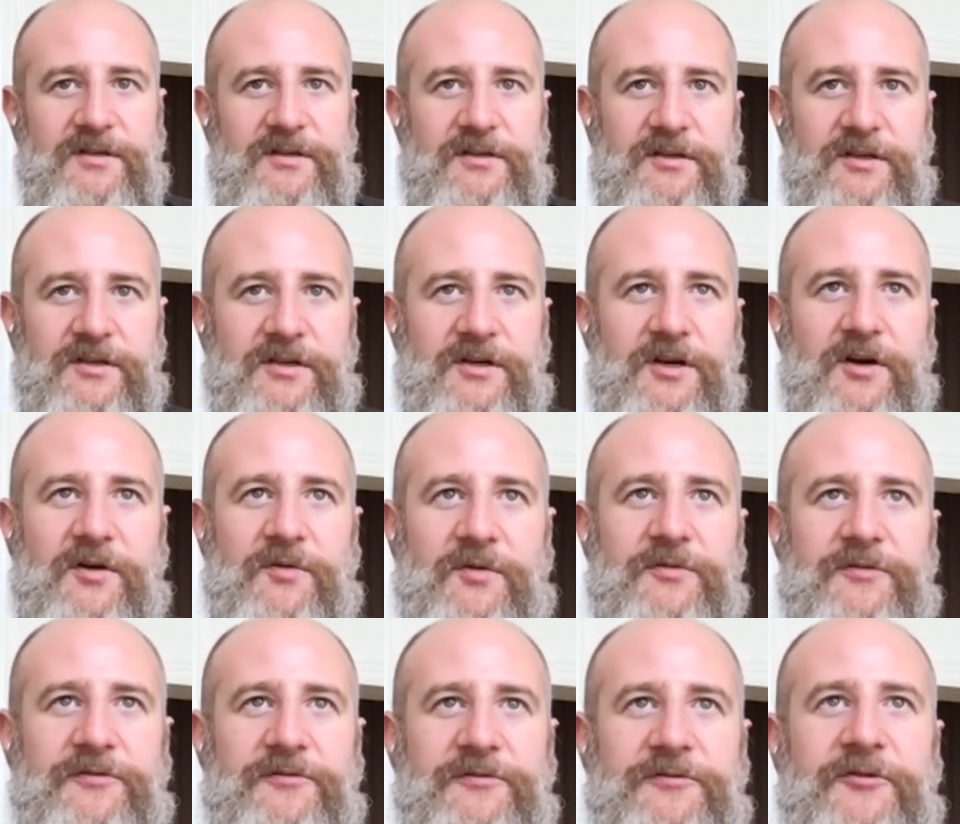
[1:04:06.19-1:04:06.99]
you
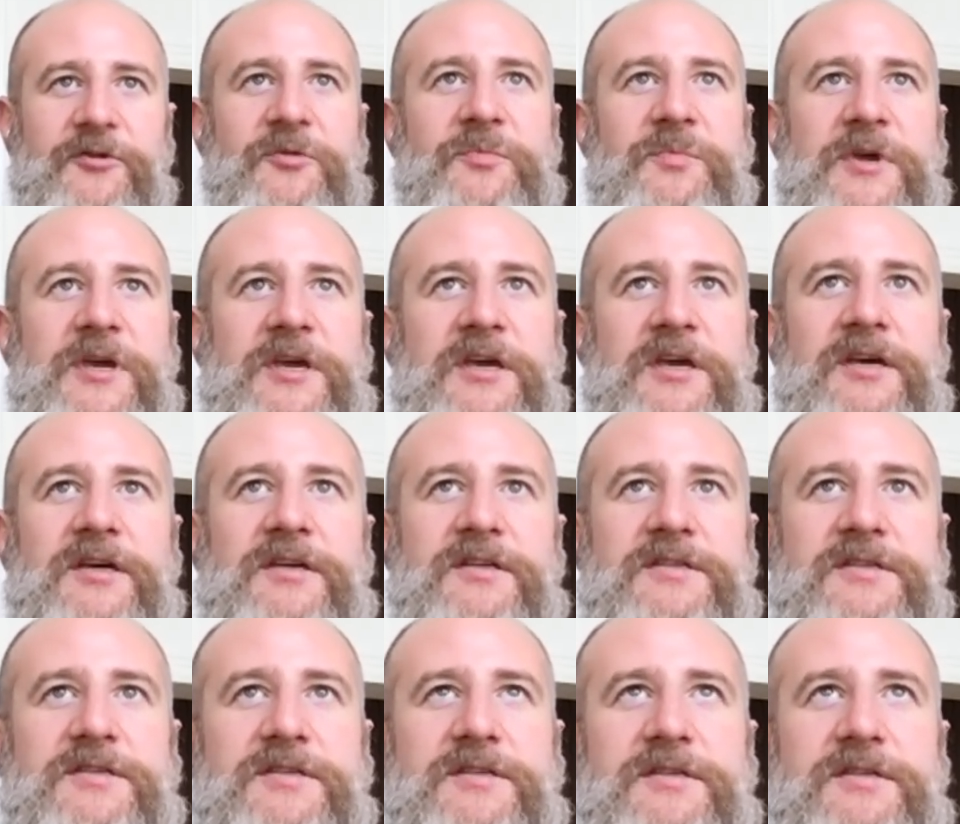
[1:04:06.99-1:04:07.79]
know, for me,
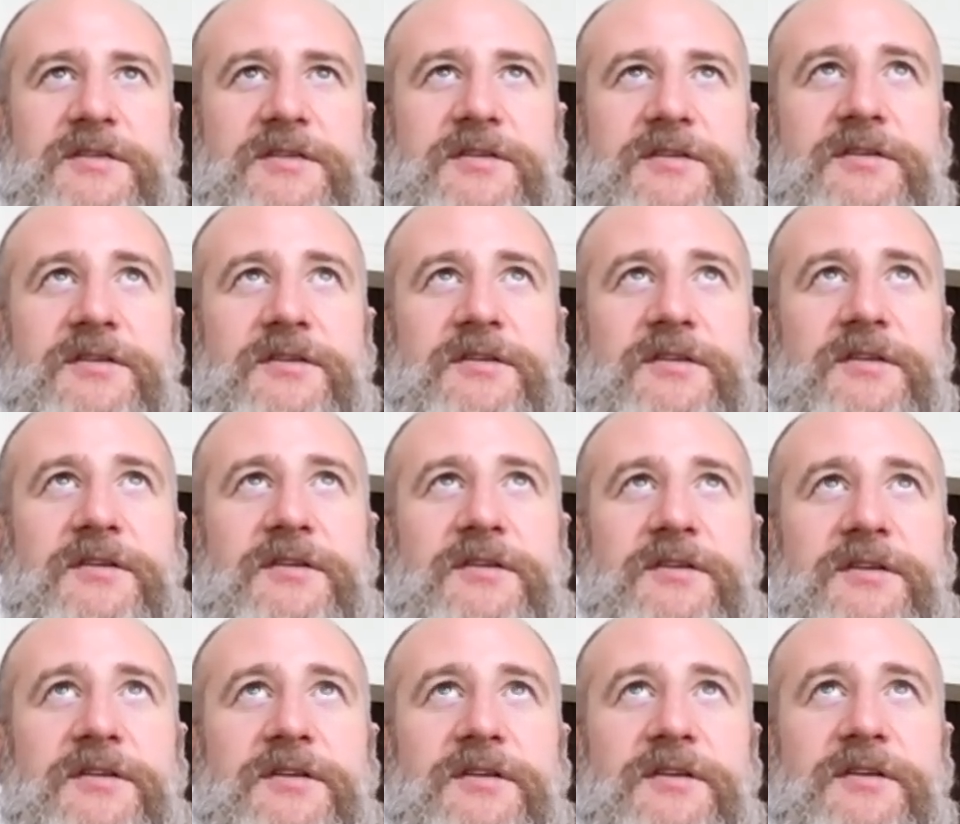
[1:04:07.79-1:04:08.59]
it's
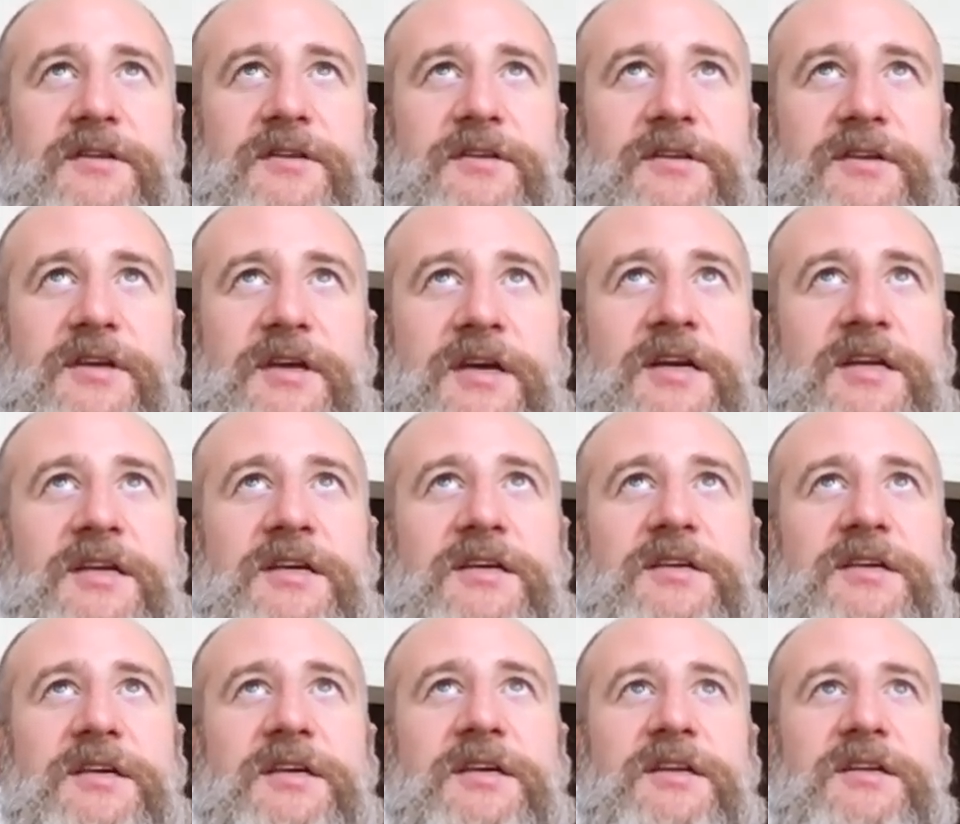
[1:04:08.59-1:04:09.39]

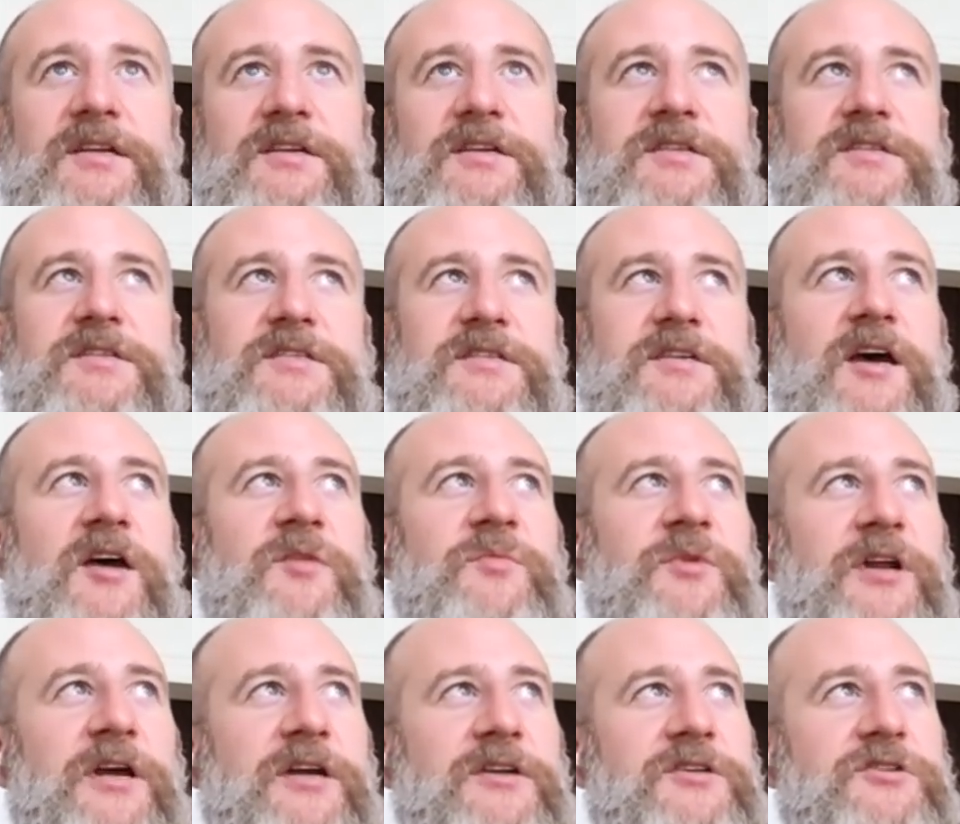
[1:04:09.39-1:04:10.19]
any
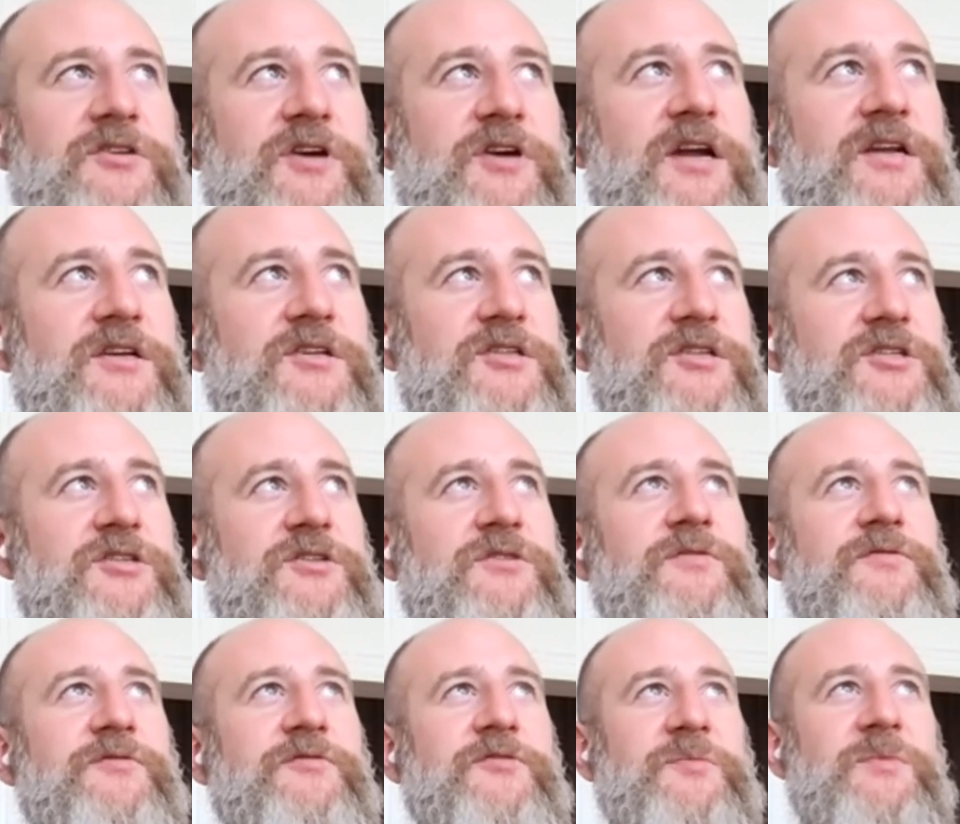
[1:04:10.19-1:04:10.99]
assignment I try to
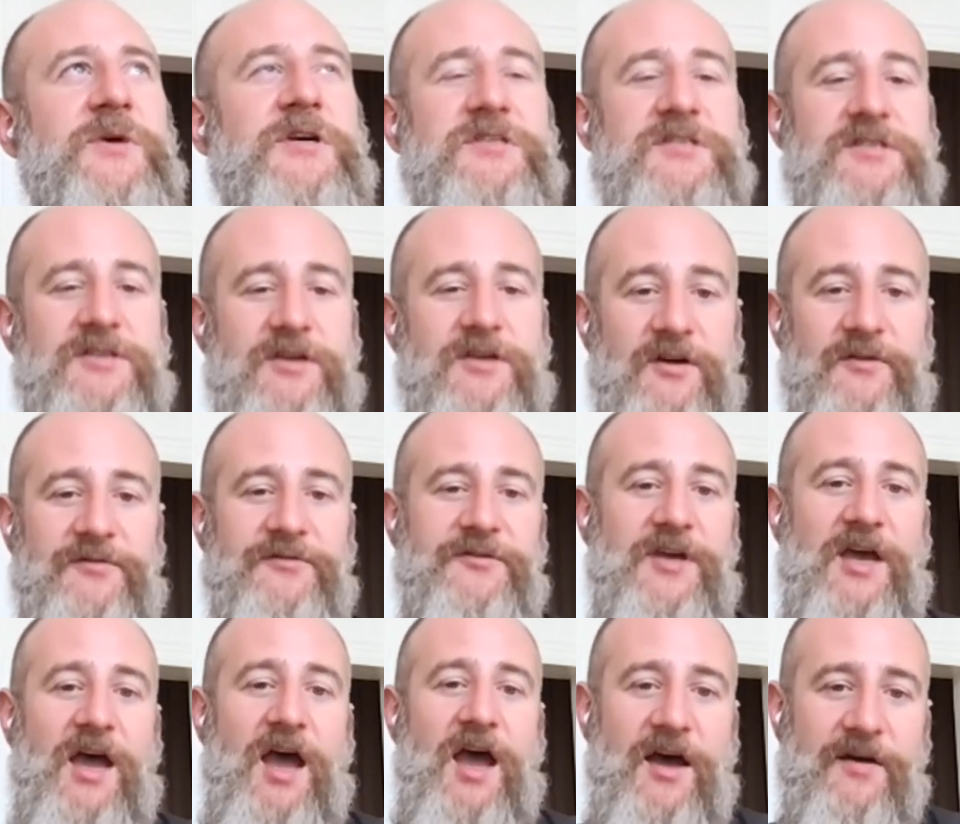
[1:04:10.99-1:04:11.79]
shoot for myself
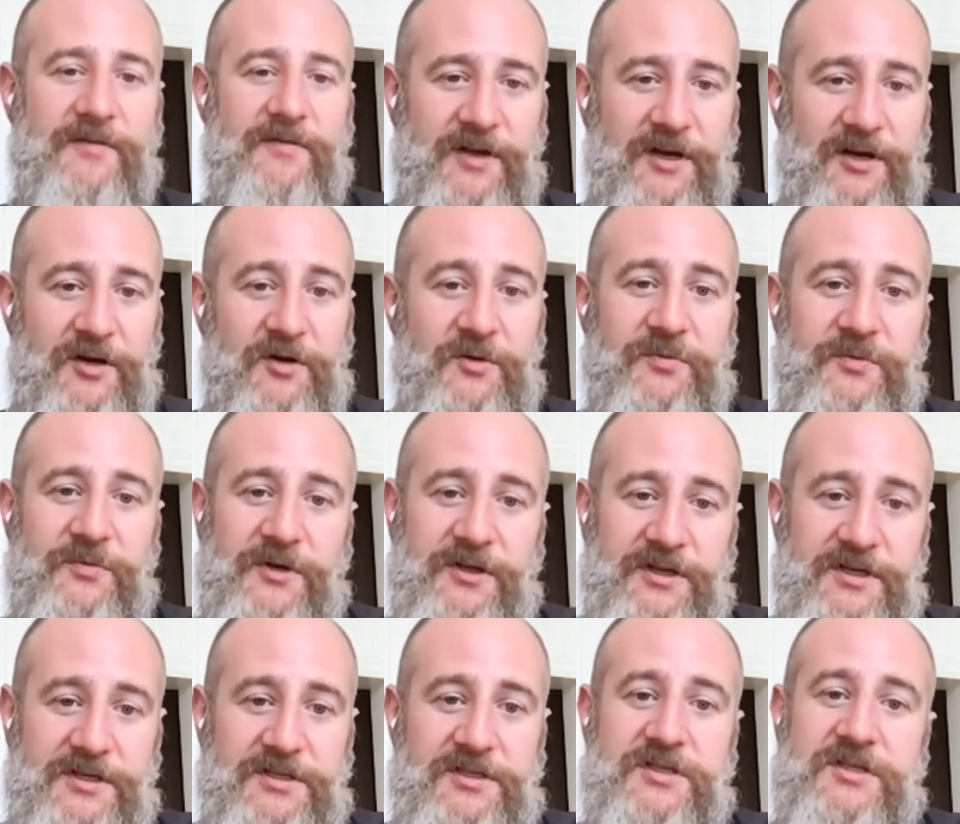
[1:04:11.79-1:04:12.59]
to have like a
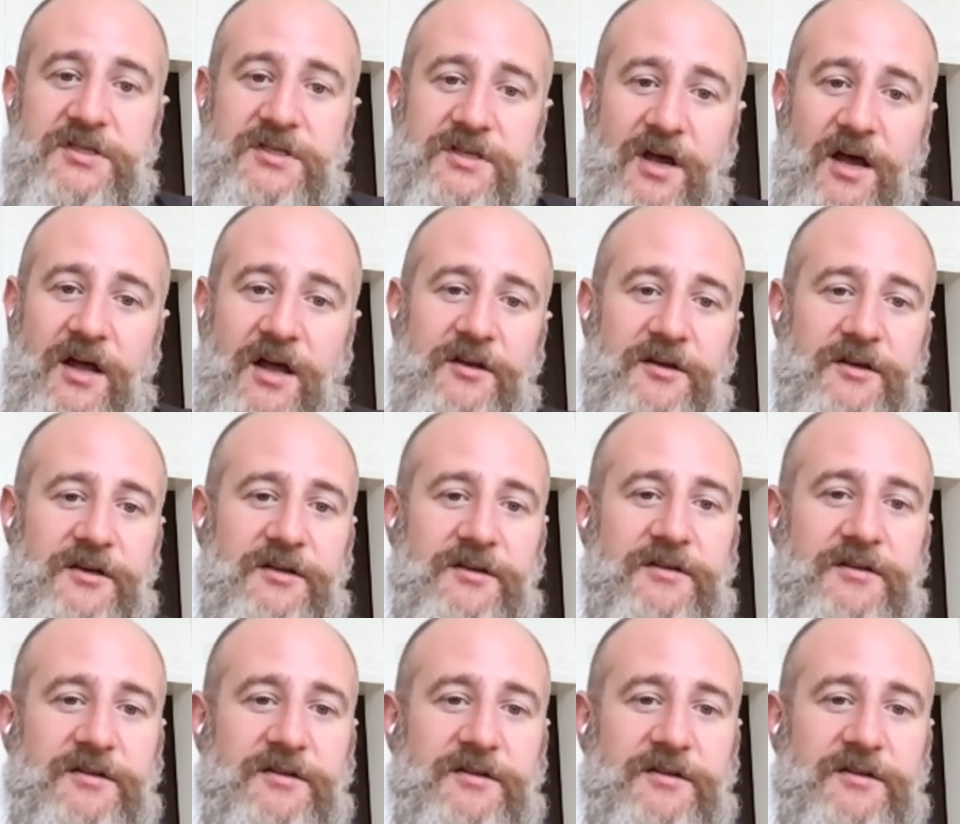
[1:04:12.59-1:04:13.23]
really solid